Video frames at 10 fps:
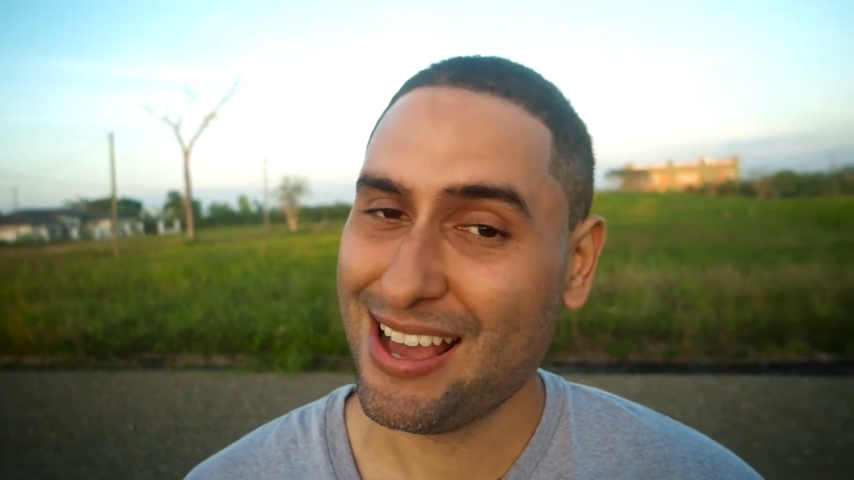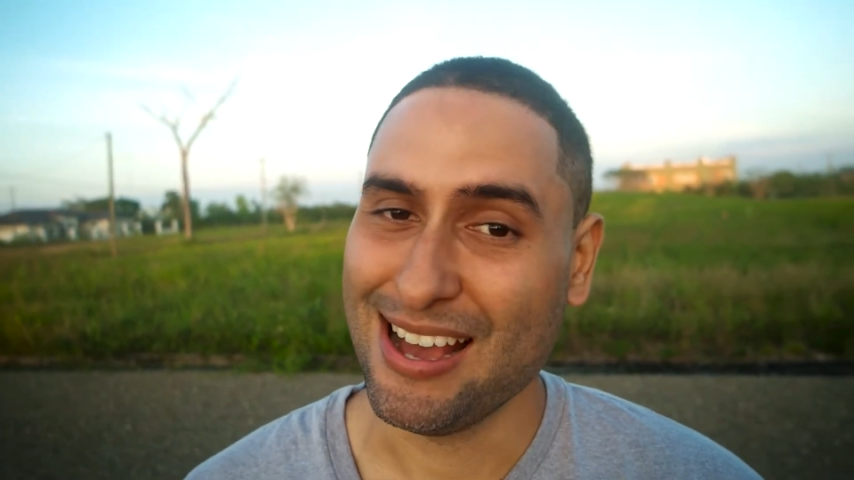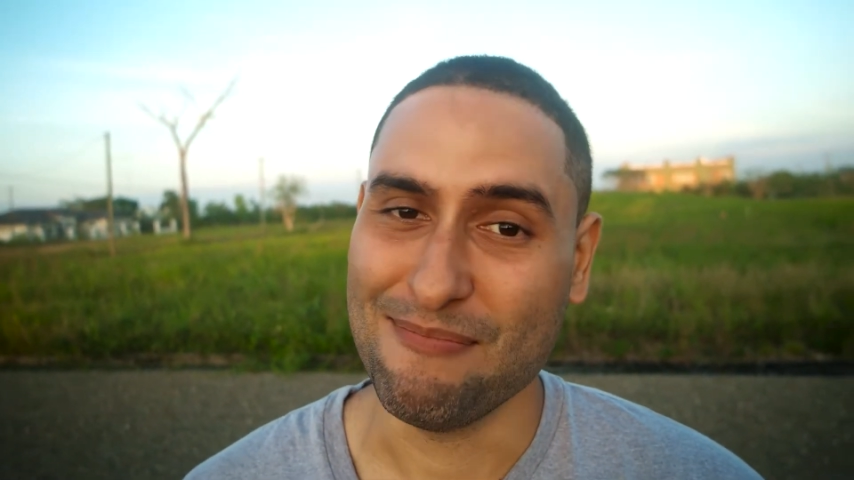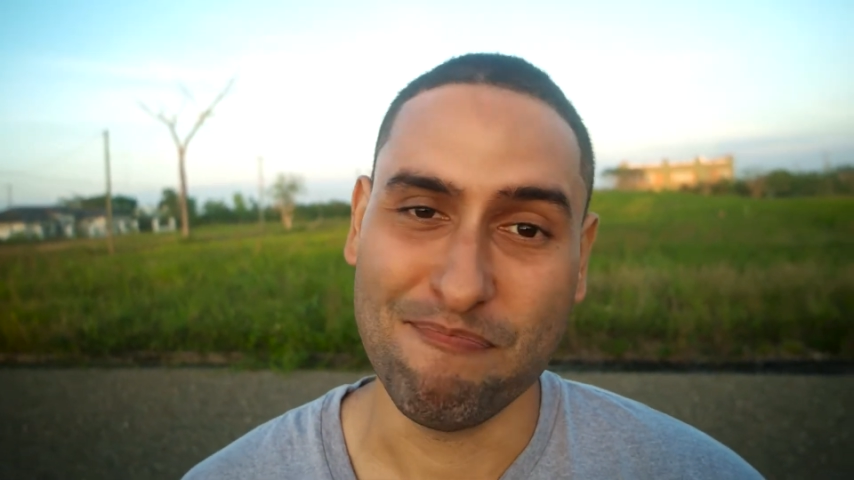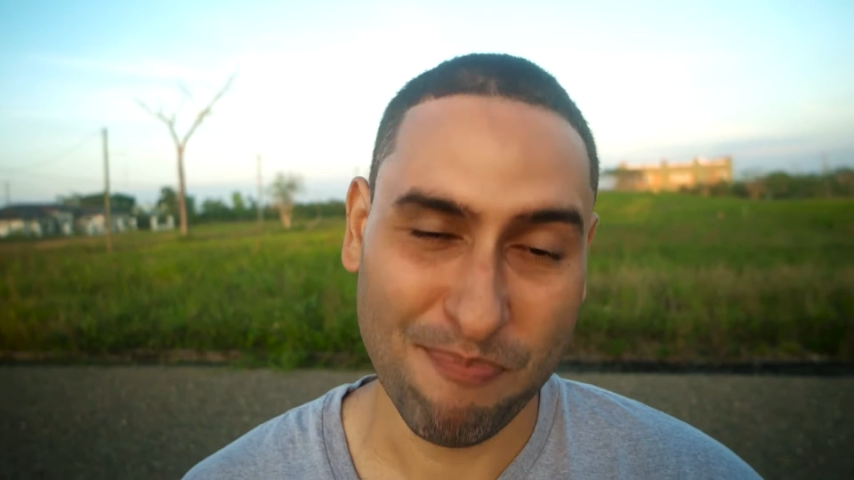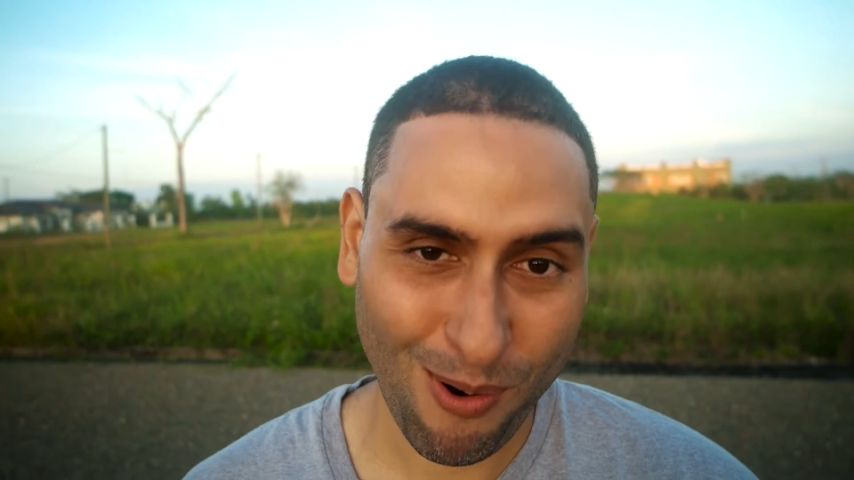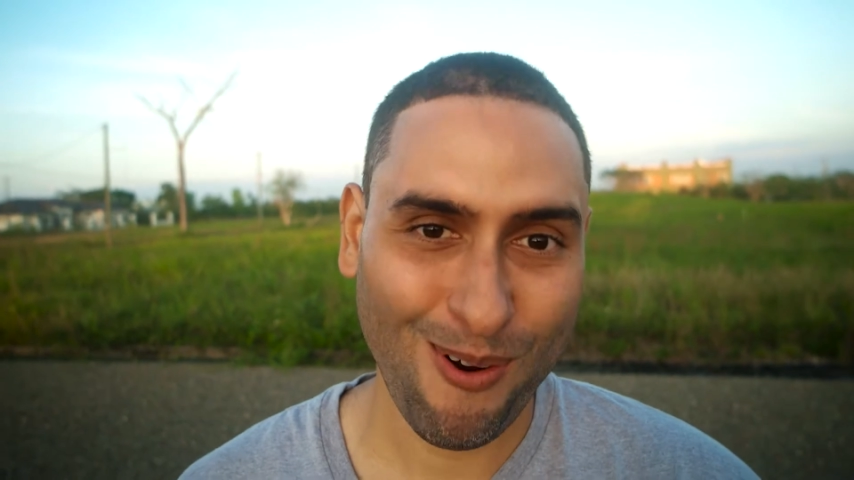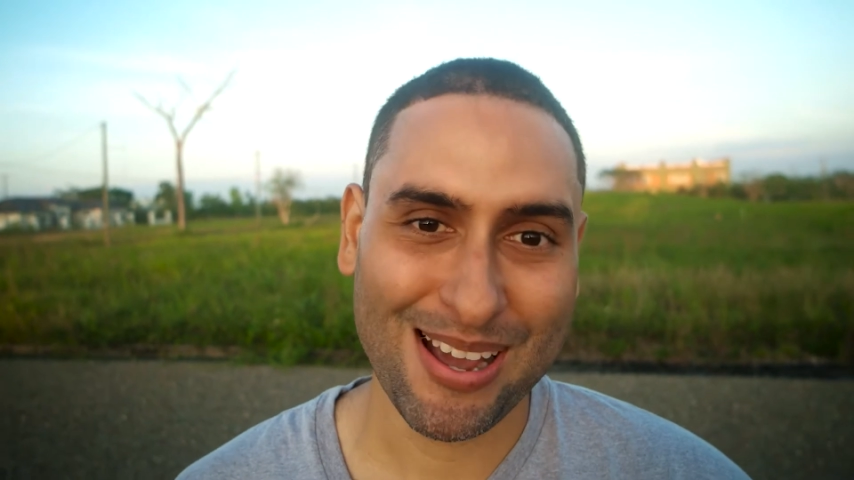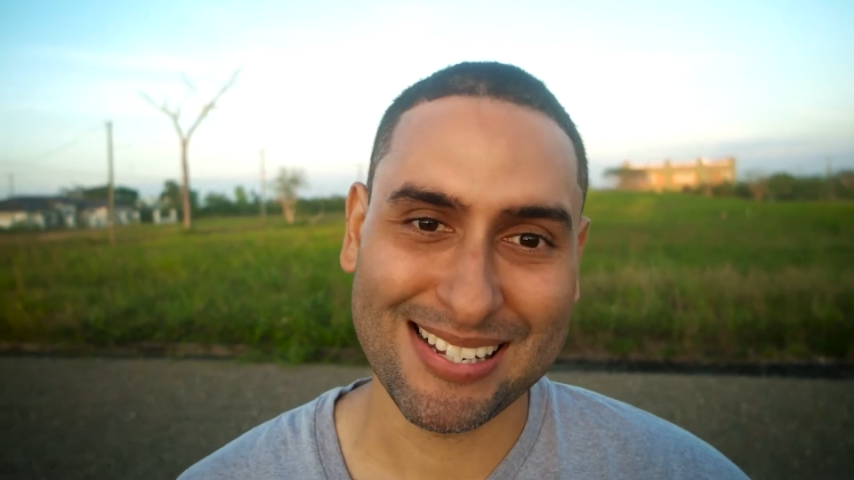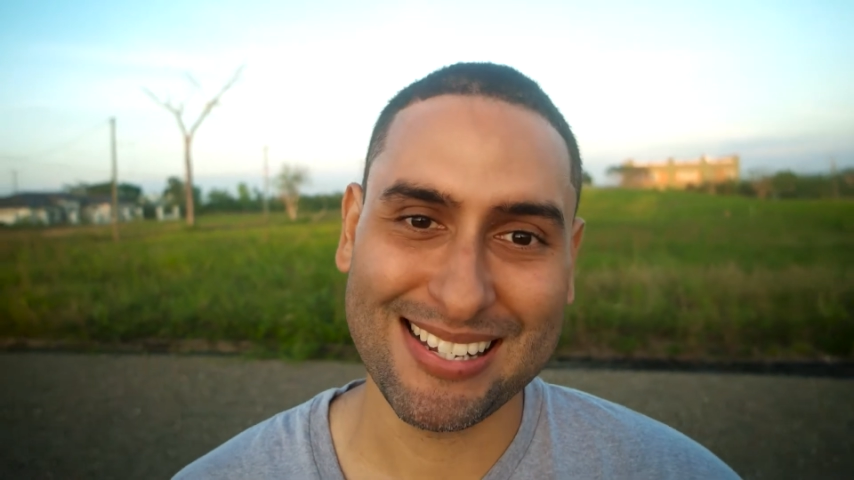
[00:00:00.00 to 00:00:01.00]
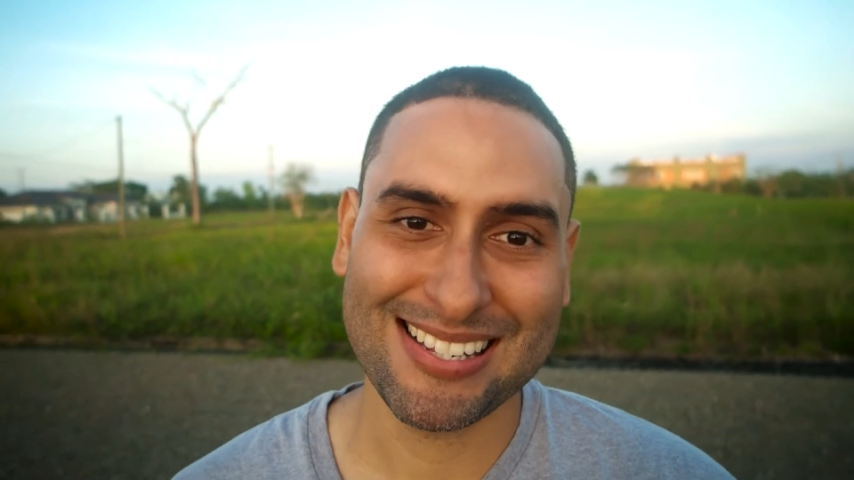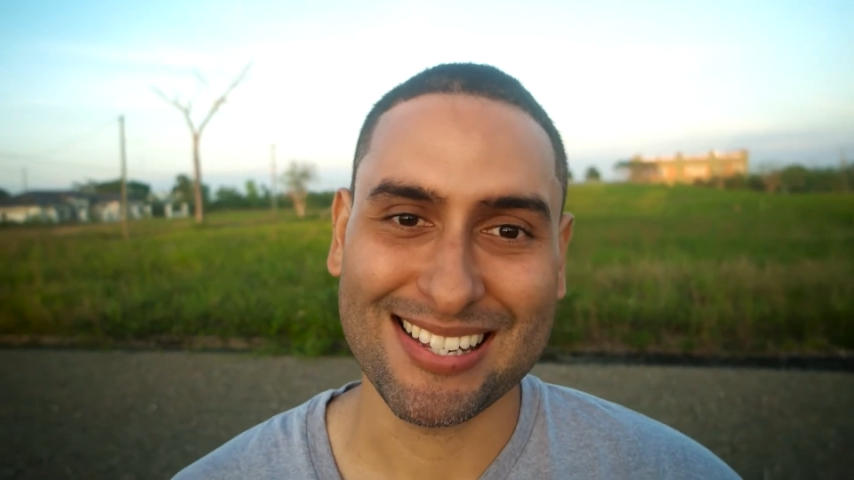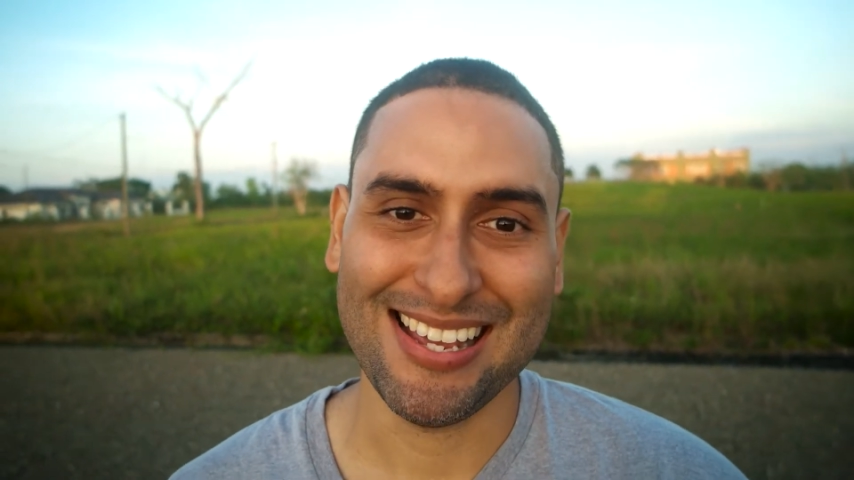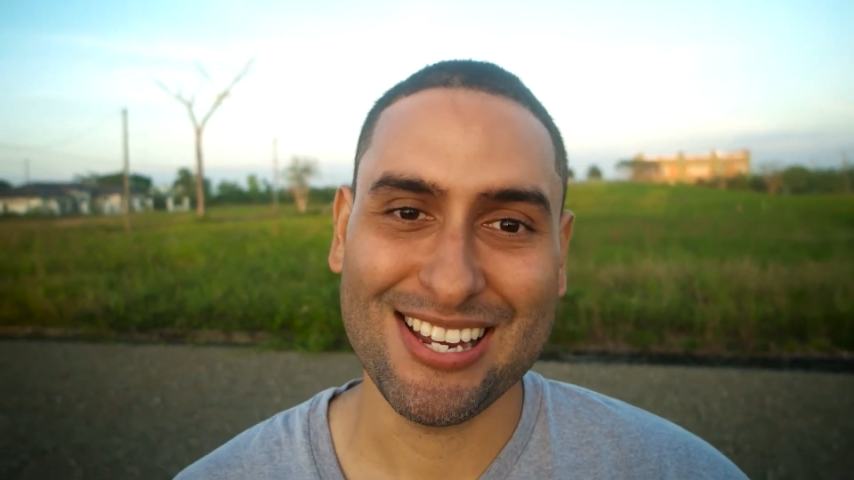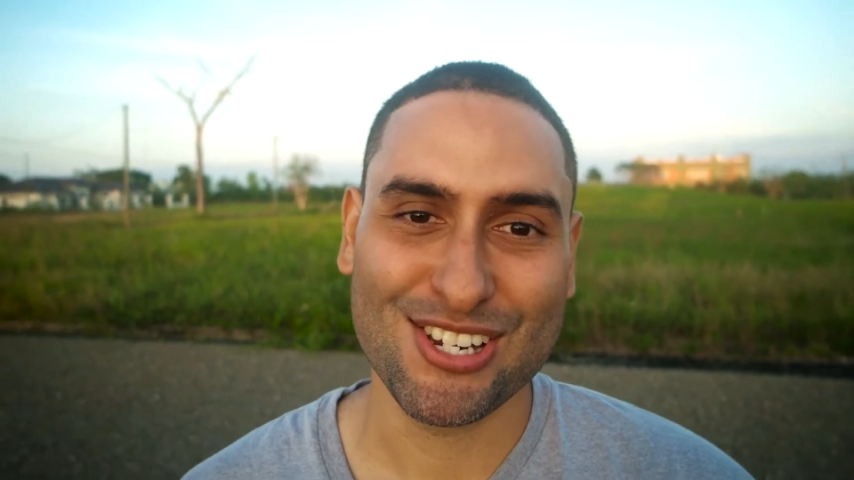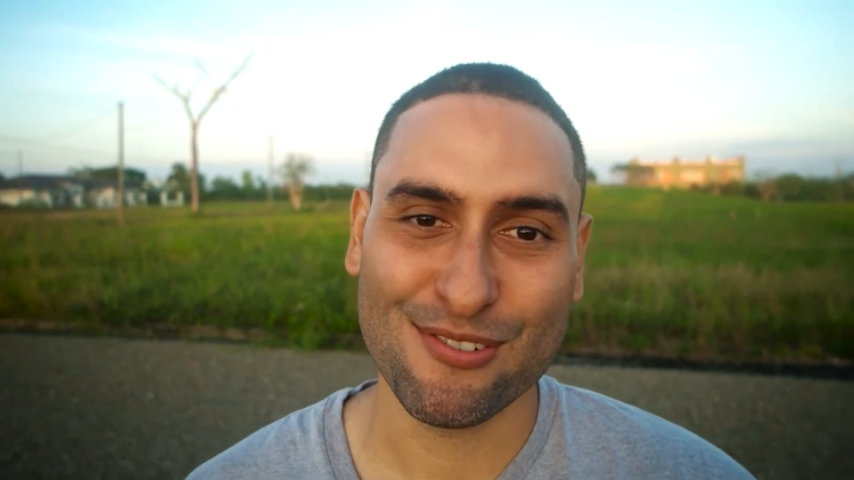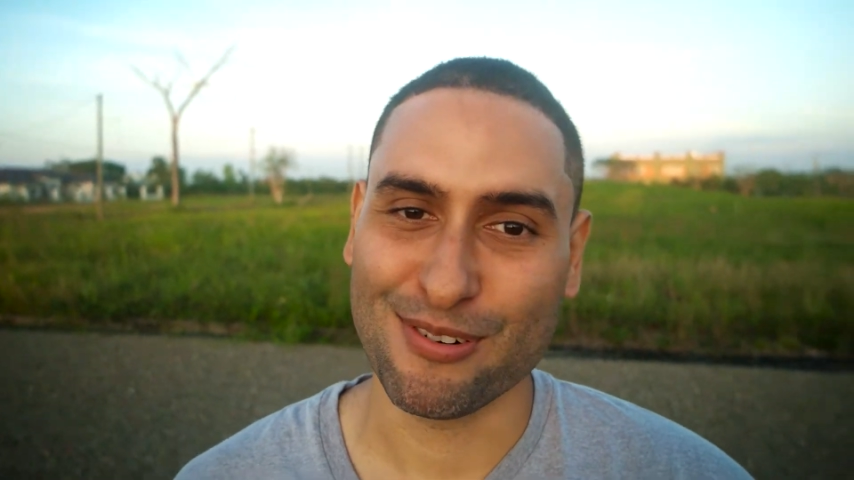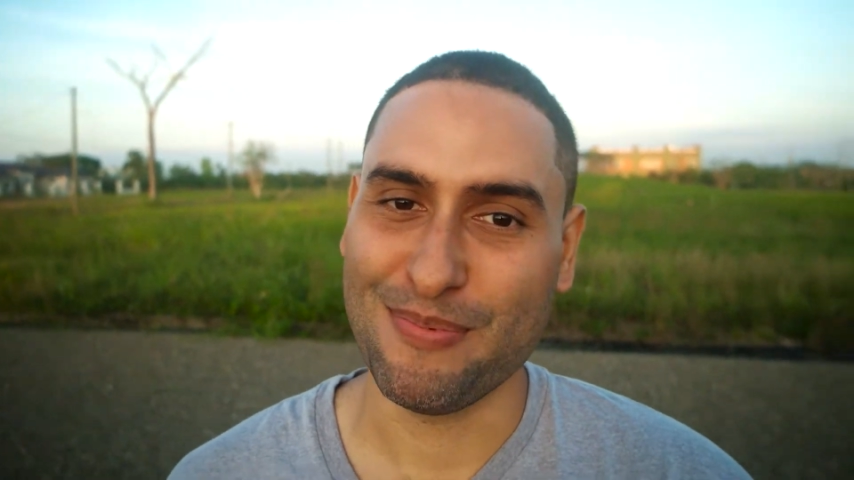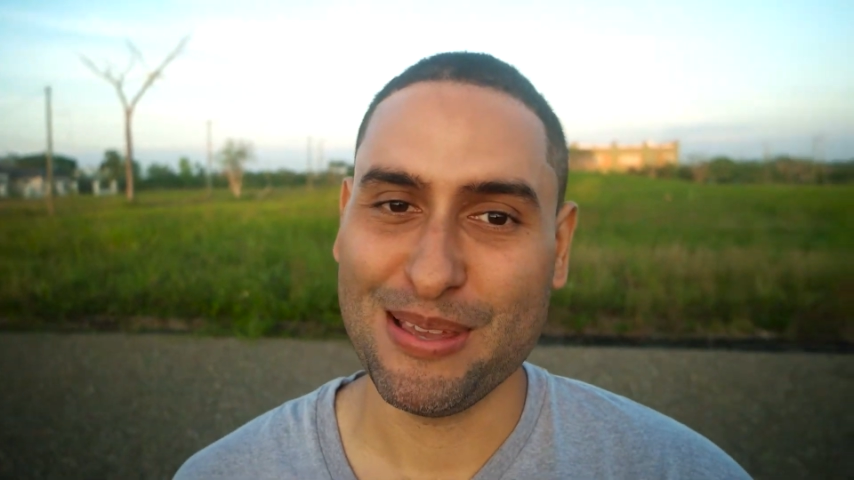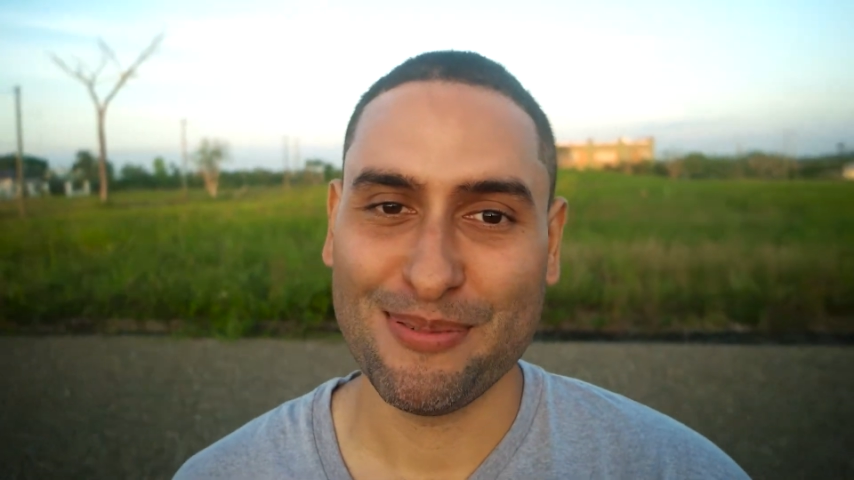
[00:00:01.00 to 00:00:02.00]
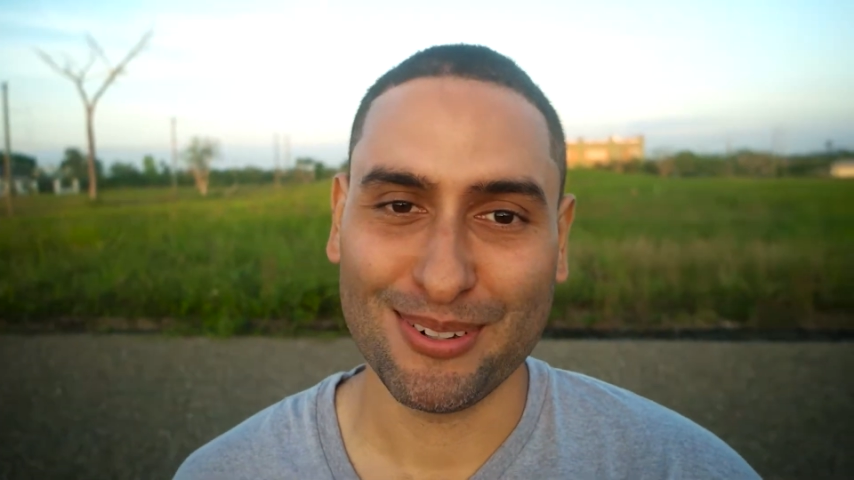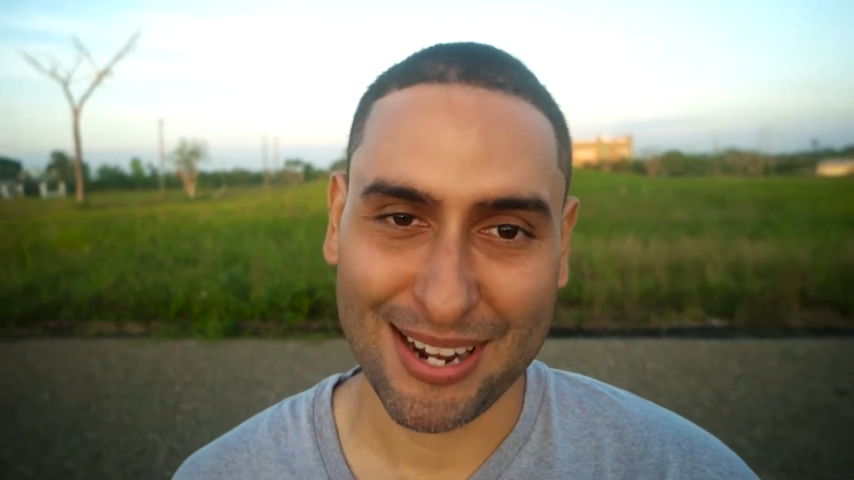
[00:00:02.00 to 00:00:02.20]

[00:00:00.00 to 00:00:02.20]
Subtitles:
and boy is this an issue for people